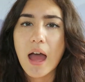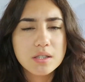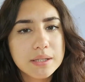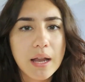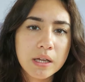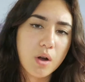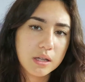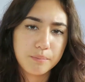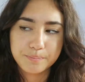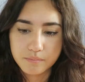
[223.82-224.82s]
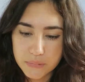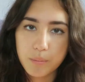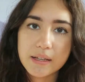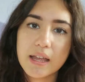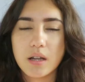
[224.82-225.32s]
They did have real
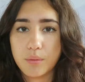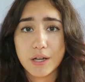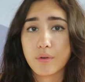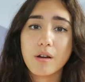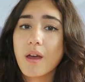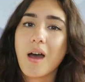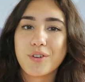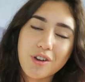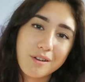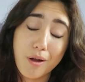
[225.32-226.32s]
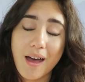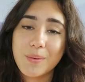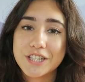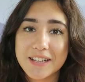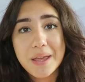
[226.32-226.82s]
silverware, but
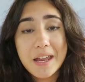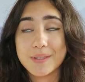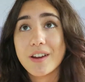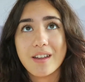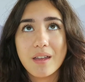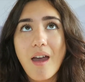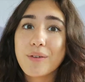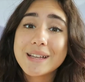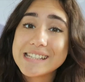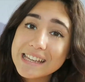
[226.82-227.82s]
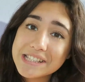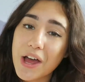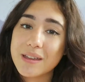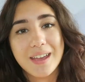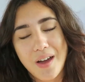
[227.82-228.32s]
I feel like I should have brought
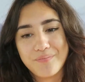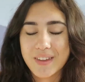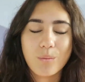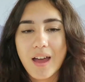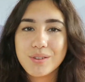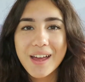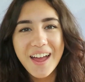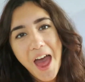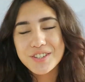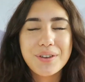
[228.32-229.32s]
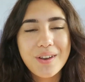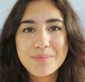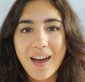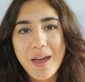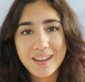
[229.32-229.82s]
a real plate with
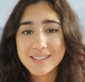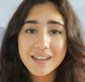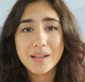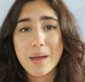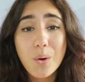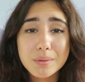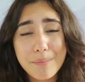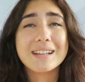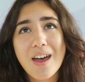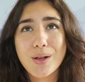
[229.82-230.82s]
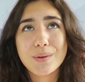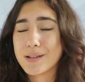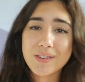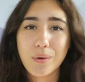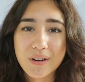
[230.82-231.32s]
me, but oh well,
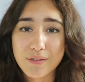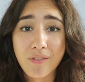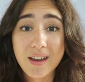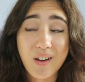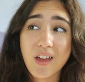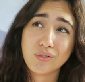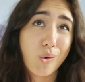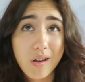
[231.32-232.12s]
the next time I will